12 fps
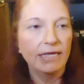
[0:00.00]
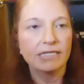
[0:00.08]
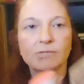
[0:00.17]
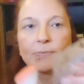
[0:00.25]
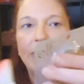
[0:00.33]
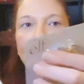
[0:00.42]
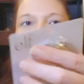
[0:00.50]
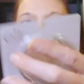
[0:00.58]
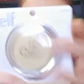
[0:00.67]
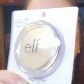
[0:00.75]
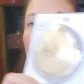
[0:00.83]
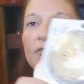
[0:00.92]
is by
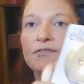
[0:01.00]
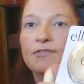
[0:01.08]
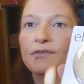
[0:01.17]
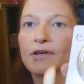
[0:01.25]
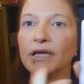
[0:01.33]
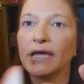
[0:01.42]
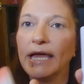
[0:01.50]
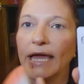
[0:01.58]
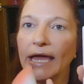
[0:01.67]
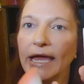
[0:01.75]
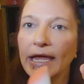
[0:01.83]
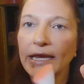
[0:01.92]
e.l.f.
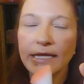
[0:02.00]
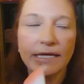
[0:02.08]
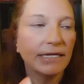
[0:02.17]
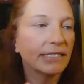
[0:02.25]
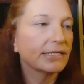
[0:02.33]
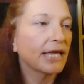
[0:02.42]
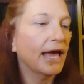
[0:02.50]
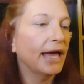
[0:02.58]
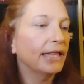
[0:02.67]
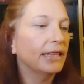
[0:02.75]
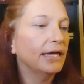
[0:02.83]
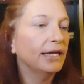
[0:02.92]
and it is
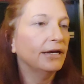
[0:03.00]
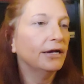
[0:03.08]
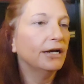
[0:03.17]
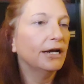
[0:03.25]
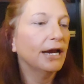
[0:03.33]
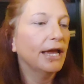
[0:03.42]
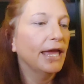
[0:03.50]
highlighter,